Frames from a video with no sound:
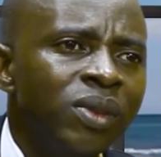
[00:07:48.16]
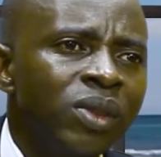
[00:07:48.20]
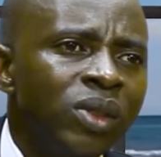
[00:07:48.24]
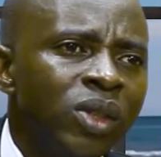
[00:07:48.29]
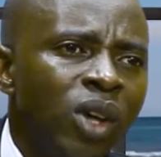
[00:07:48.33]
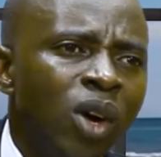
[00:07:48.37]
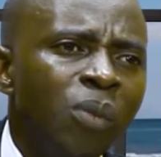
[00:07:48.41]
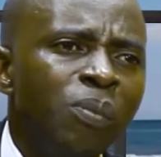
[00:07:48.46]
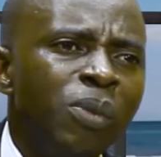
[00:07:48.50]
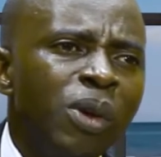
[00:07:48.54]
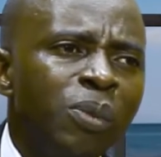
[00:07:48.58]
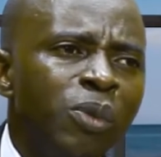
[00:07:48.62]

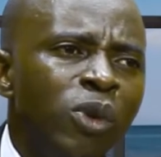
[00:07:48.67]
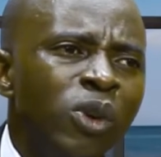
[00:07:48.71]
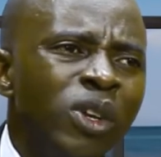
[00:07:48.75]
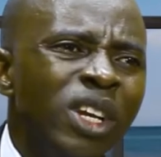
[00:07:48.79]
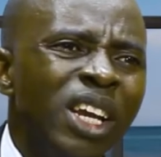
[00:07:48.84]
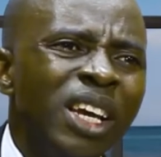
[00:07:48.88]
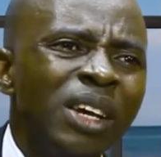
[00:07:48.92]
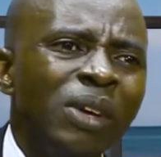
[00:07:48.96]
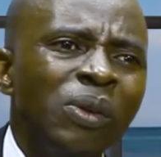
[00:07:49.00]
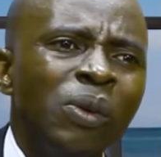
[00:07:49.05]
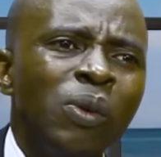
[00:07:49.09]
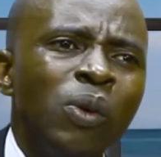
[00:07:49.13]
Some people,
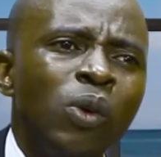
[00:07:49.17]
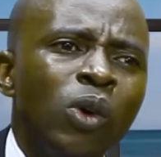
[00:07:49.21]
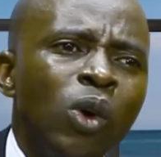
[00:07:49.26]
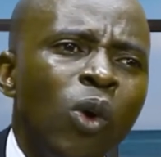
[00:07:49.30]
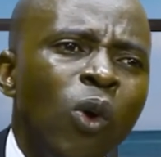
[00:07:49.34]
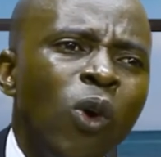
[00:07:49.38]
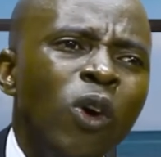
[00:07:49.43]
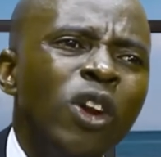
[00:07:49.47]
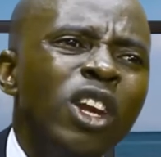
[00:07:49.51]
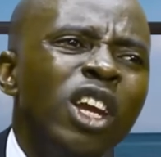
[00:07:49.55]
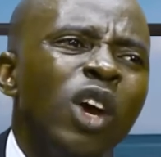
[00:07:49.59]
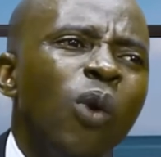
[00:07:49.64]
they
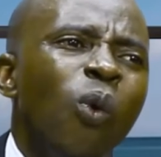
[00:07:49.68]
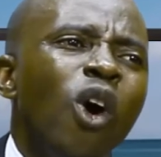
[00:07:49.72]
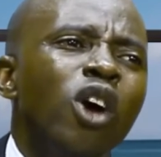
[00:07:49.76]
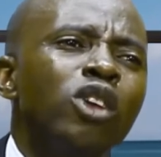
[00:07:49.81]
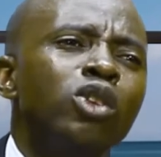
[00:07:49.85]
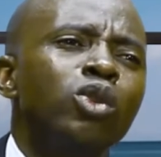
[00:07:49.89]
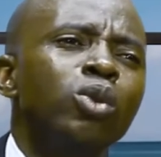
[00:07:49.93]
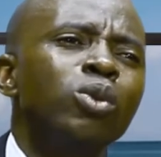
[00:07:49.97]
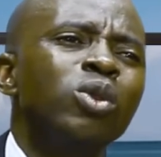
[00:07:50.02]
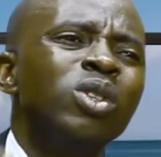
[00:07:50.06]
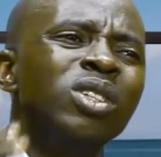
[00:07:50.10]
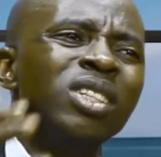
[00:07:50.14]
only
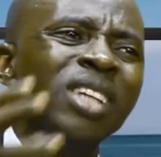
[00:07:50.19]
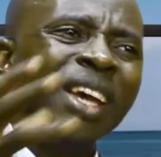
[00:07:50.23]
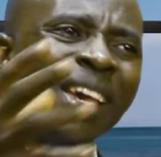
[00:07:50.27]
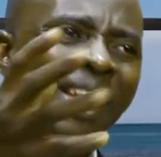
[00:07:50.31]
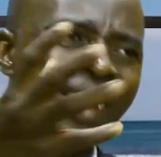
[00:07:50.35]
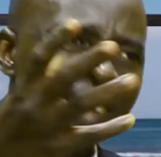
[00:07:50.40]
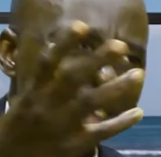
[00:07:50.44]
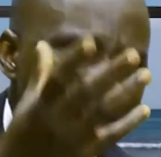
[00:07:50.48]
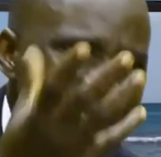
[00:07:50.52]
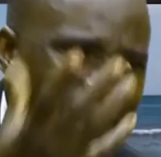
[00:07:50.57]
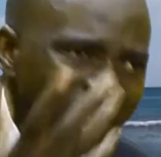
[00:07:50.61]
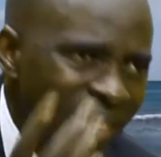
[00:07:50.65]
want to
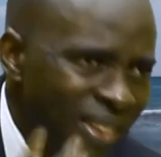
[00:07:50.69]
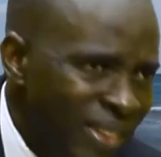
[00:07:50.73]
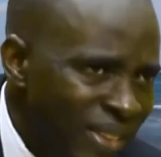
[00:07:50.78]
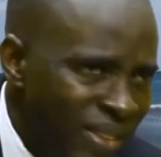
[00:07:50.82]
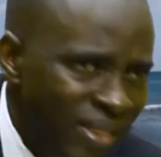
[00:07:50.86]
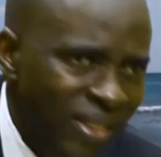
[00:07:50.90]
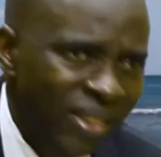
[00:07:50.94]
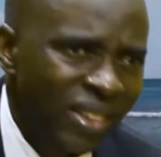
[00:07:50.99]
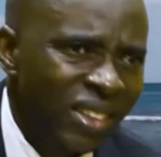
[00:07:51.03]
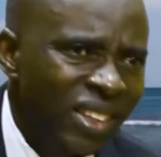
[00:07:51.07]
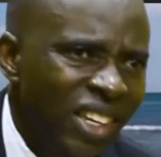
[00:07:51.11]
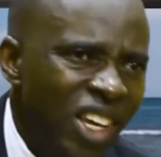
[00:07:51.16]
take,
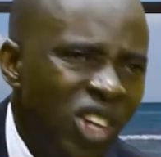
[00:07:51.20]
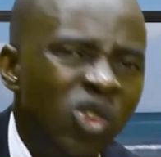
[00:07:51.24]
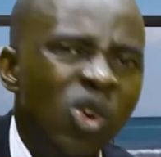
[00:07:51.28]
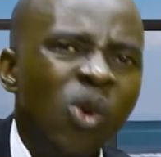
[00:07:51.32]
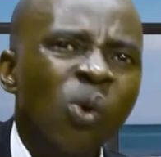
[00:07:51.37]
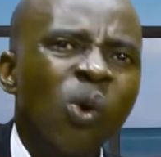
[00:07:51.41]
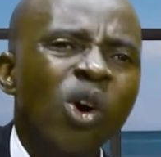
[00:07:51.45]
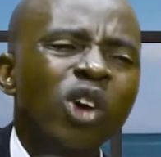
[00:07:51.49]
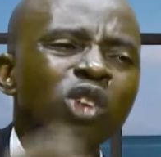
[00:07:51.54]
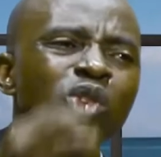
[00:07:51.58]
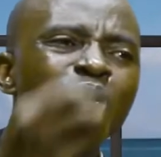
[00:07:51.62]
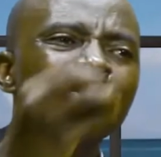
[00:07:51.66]
they
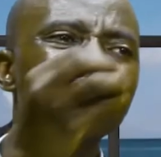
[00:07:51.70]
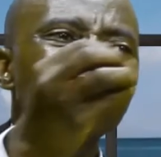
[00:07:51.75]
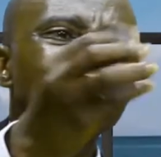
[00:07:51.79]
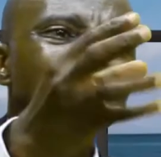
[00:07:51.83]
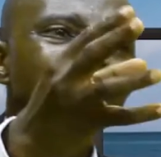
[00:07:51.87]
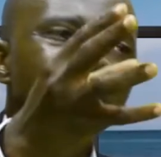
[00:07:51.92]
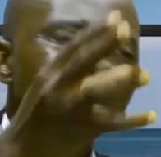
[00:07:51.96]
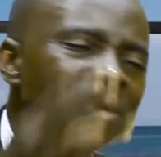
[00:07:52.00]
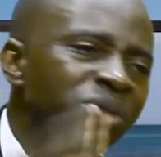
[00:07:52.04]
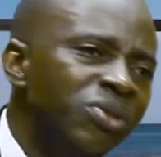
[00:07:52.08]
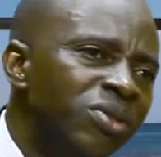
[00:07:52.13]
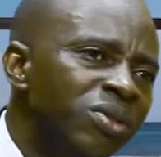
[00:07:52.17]
don't want to
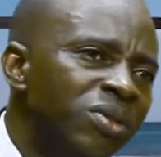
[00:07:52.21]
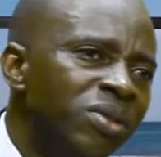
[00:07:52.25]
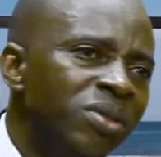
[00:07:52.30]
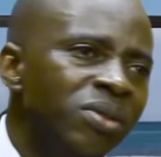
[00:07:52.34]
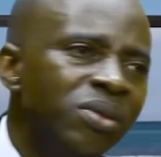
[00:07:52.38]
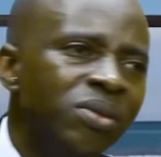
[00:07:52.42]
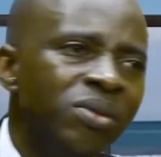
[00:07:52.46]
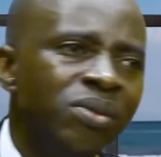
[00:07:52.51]
give.